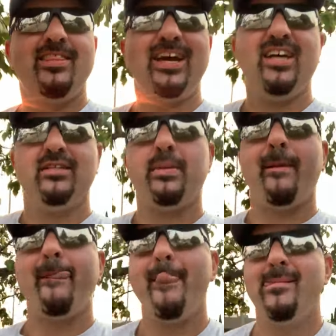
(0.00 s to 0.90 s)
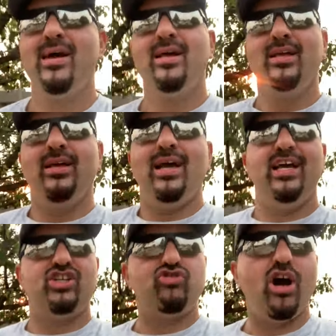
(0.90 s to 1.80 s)
that
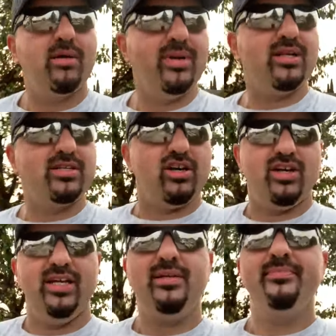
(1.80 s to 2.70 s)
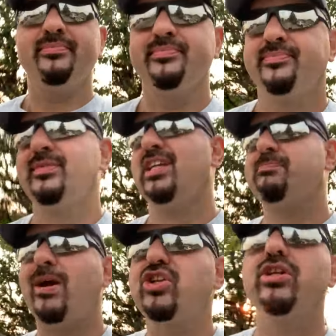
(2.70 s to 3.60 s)
a strong military,
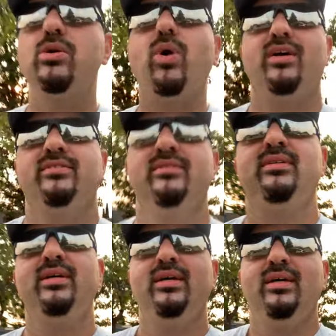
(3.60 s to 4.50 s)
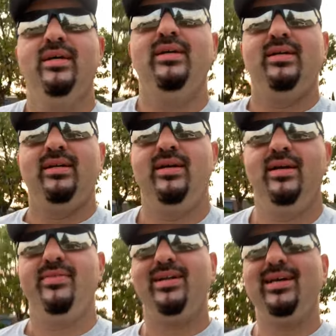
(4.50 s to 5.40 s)
especially one
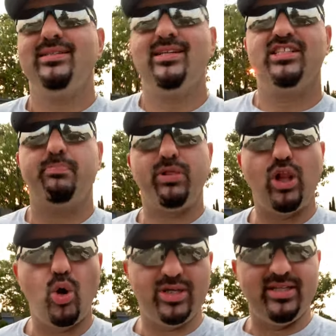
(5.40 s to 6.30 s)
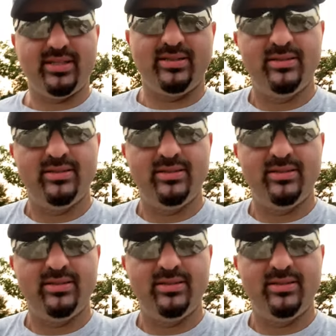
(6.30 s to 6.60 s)
that is bloated,